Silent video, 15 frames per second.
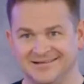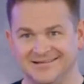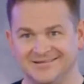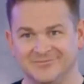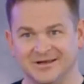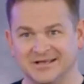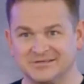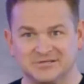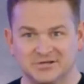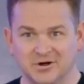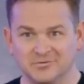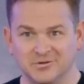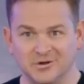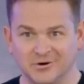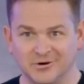Because you
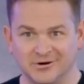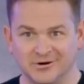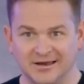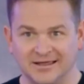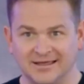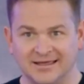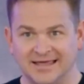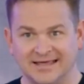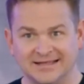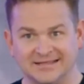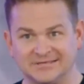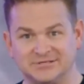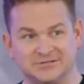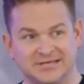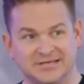don't learn
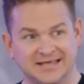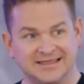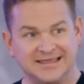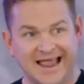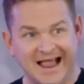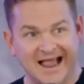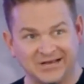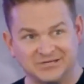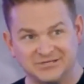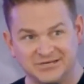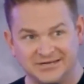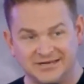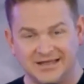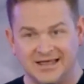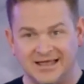unless you take the action.